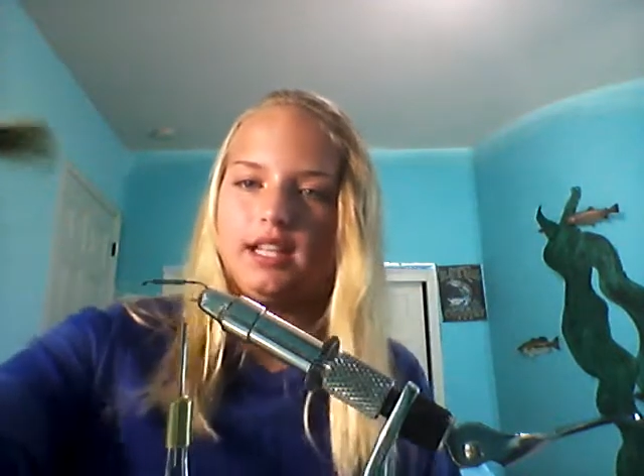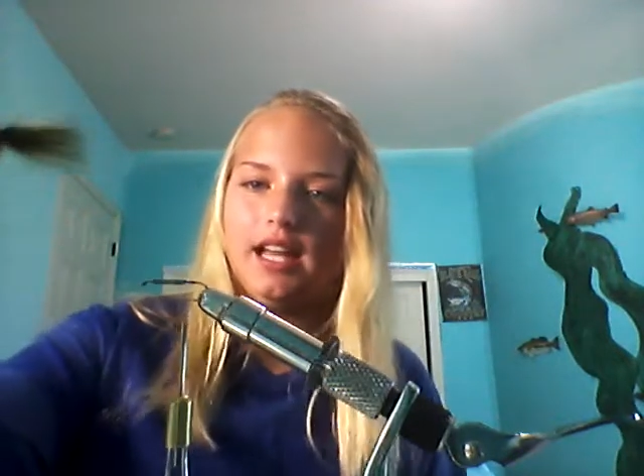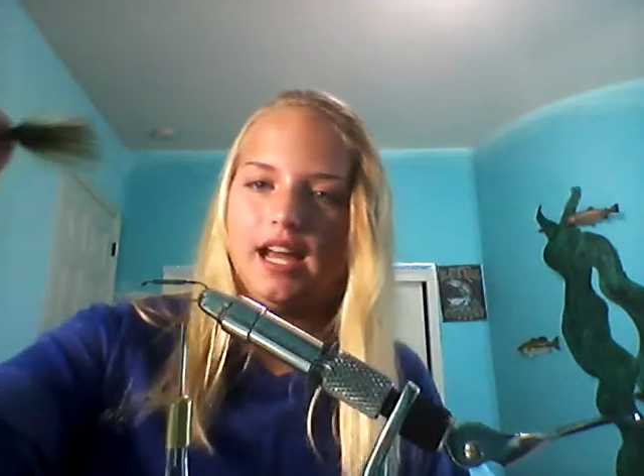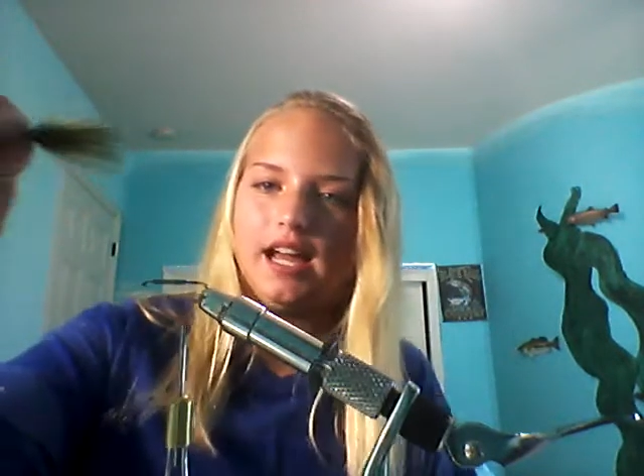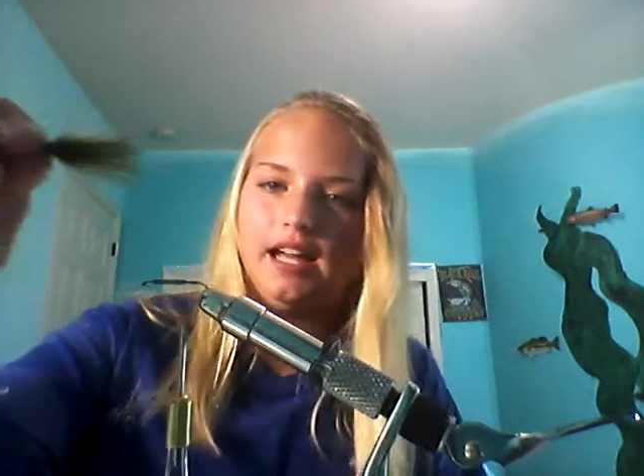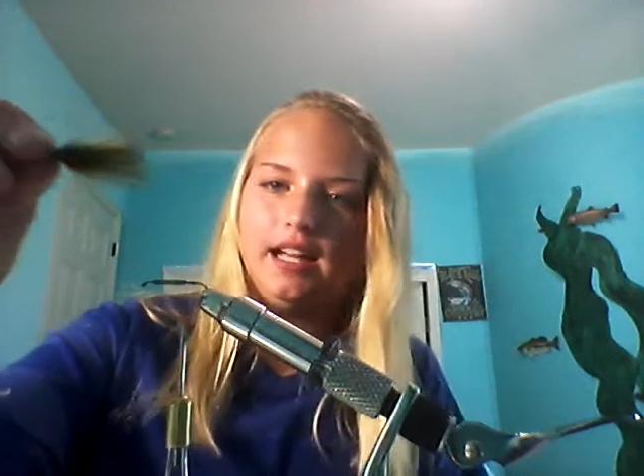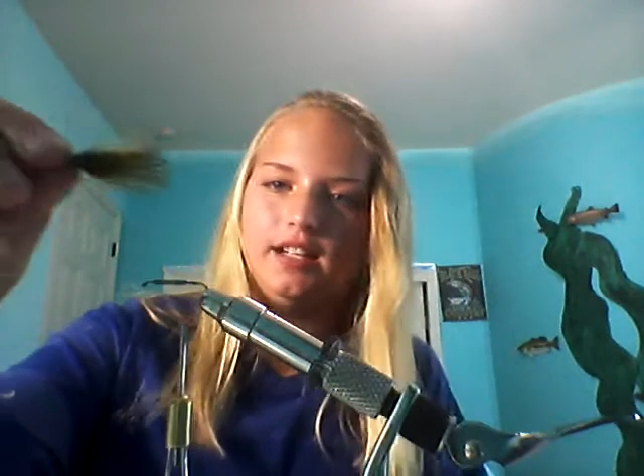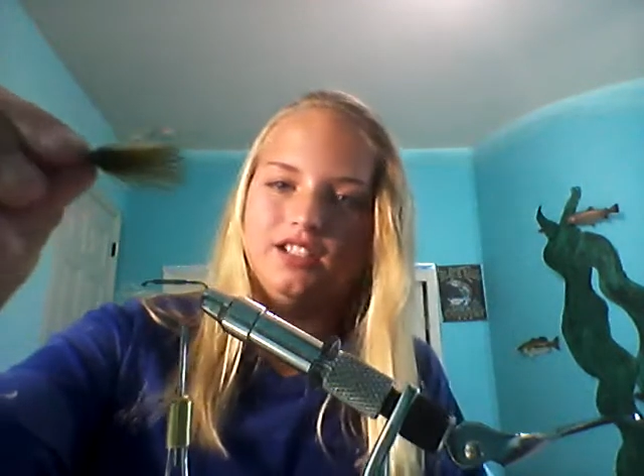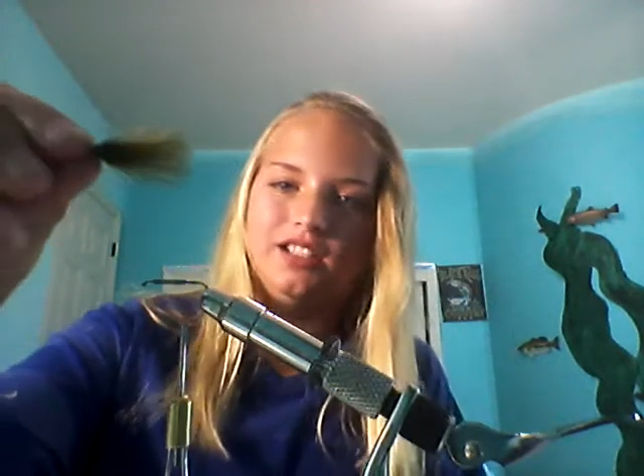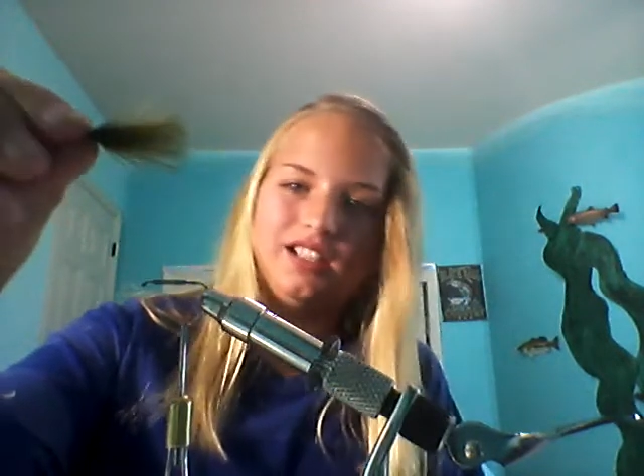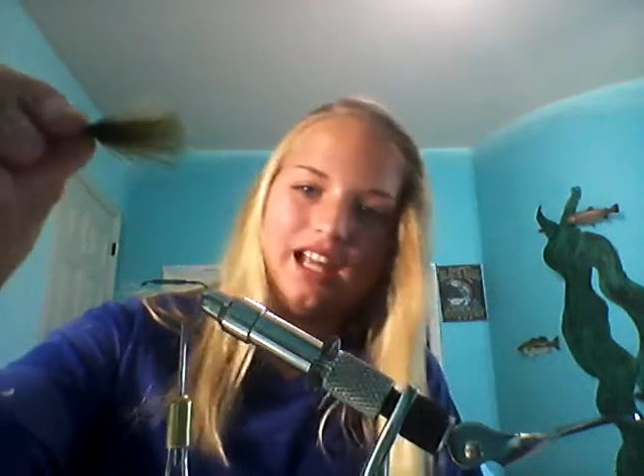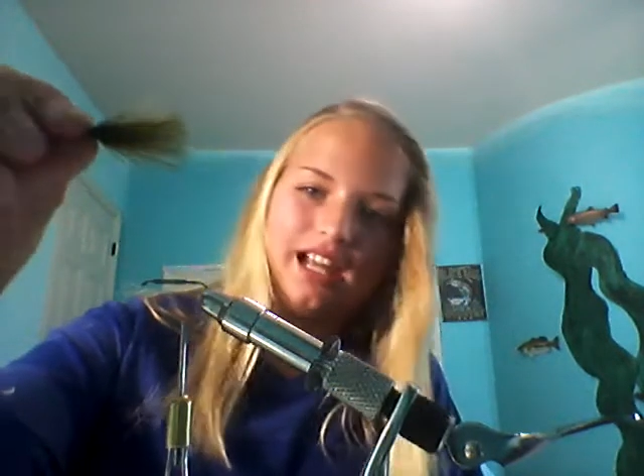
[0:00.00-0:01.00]
to the end
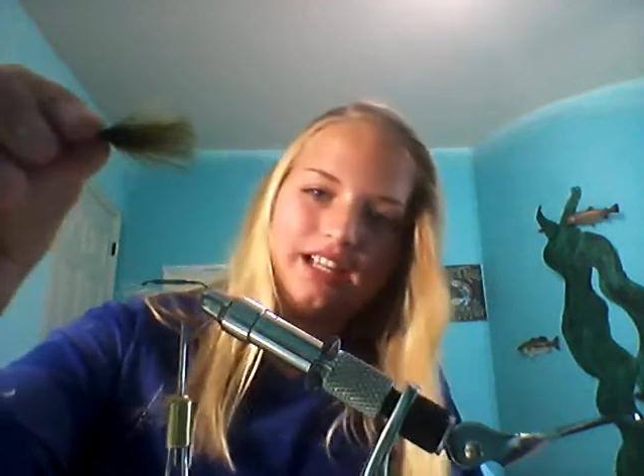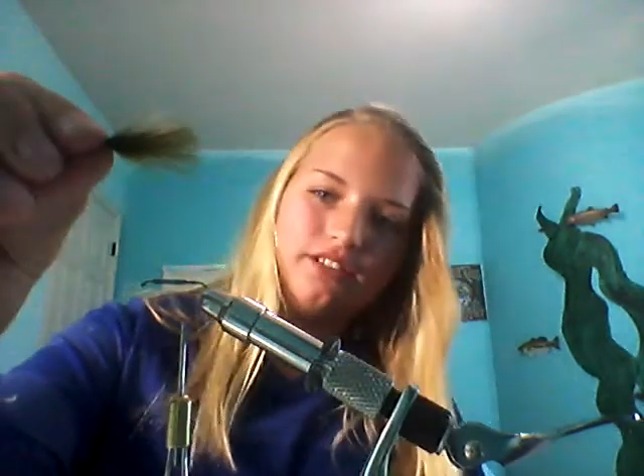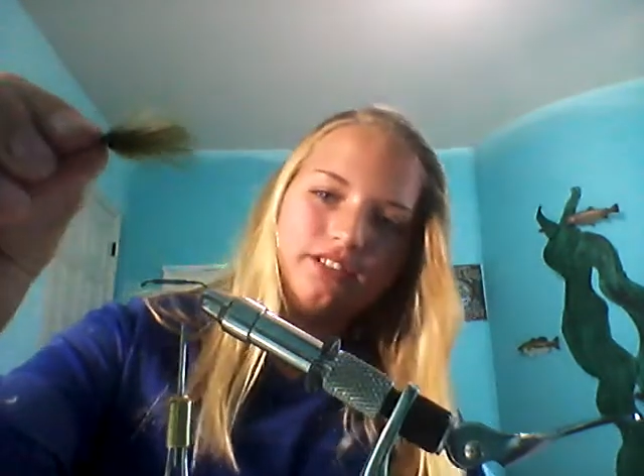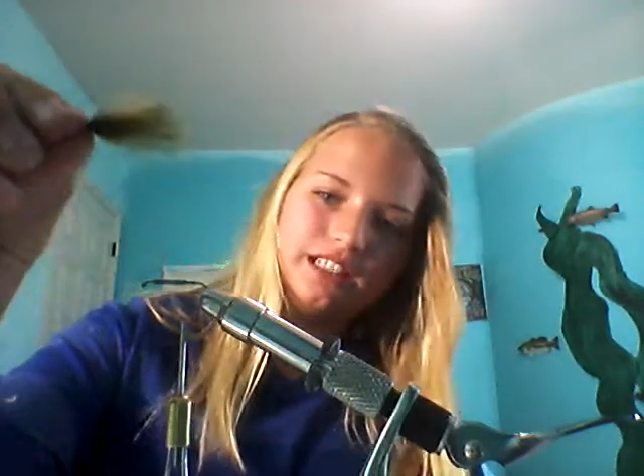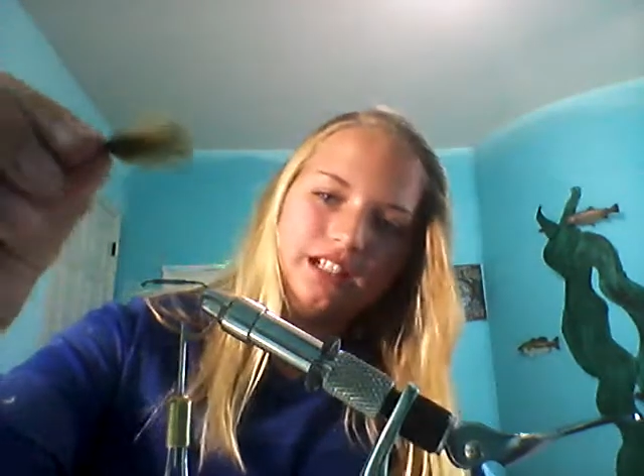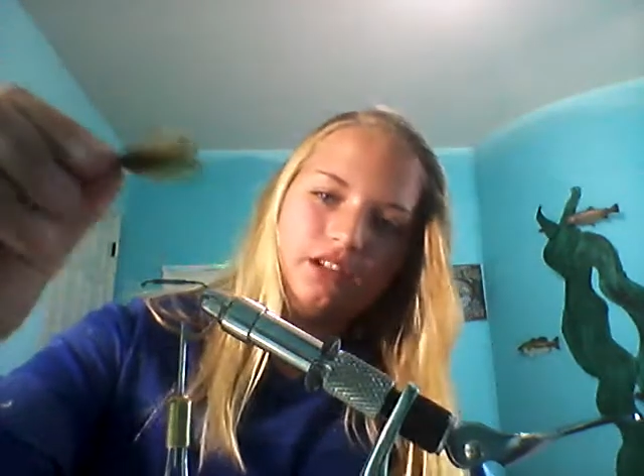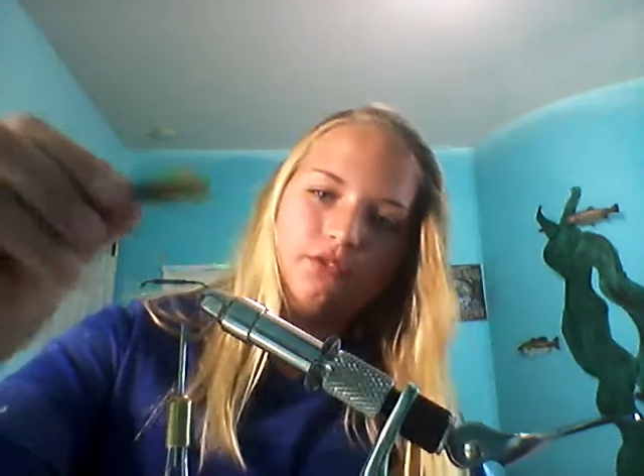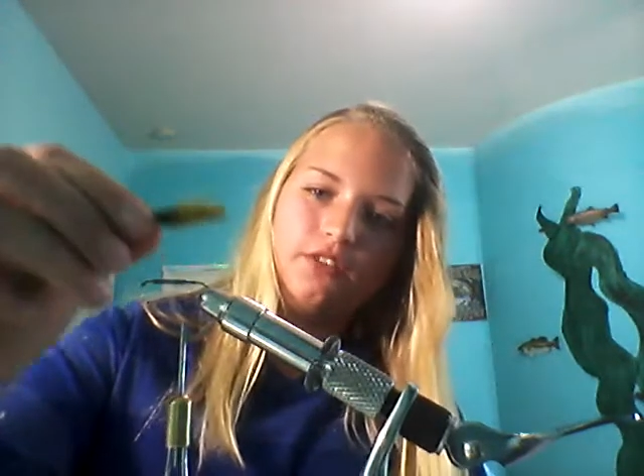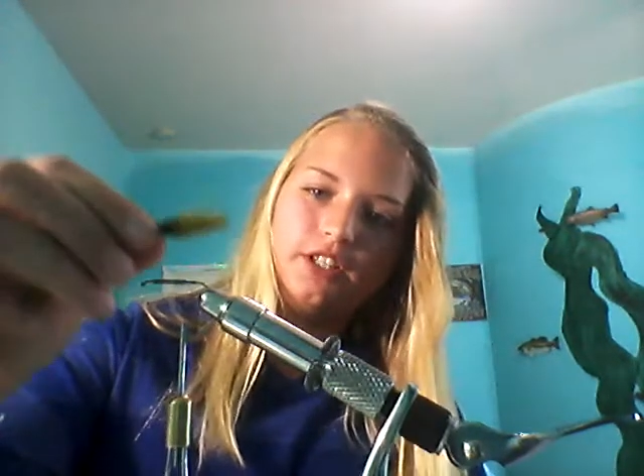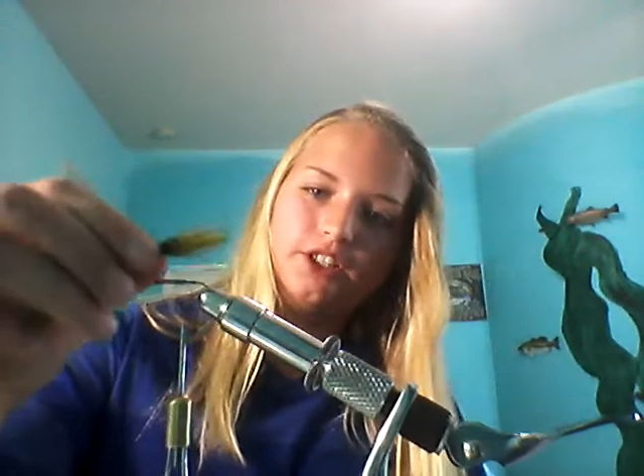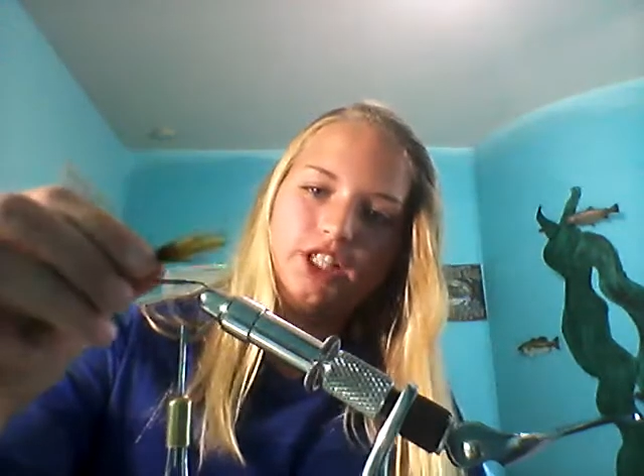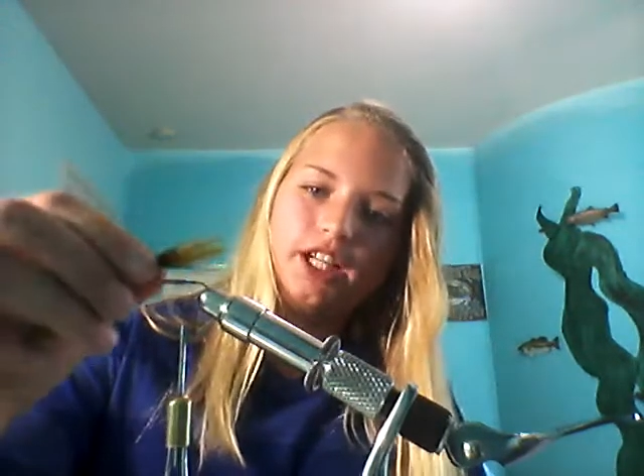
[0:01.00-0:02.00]
like it was a little
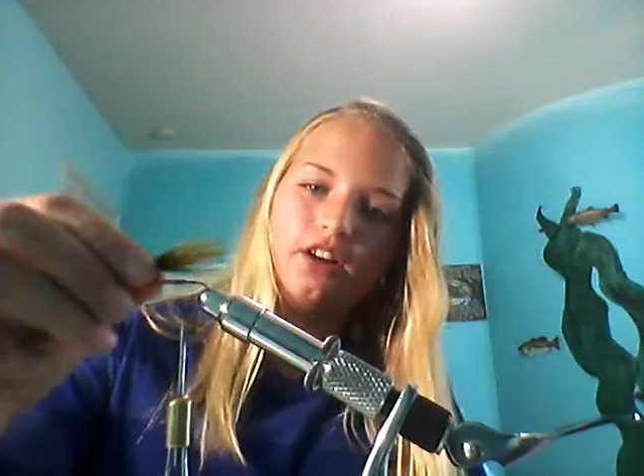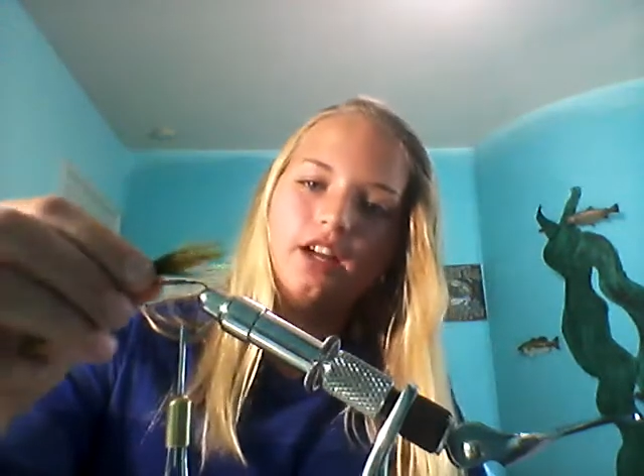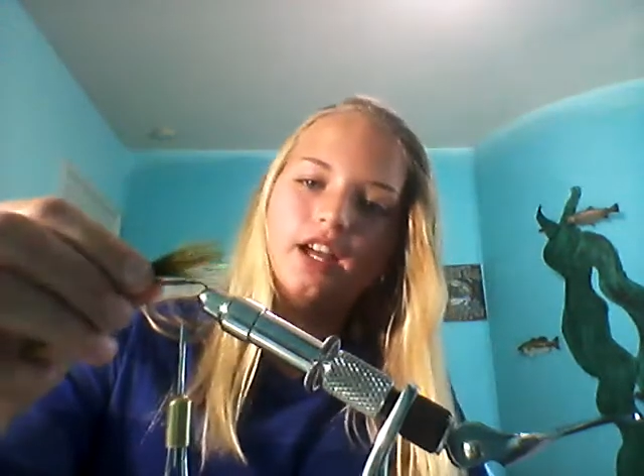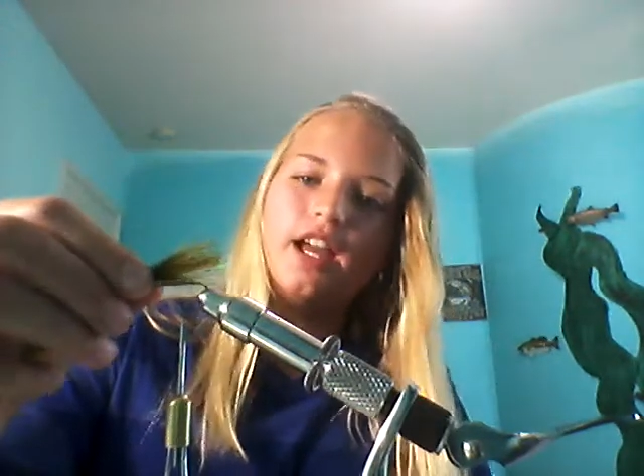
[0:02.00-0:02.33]
fishtail.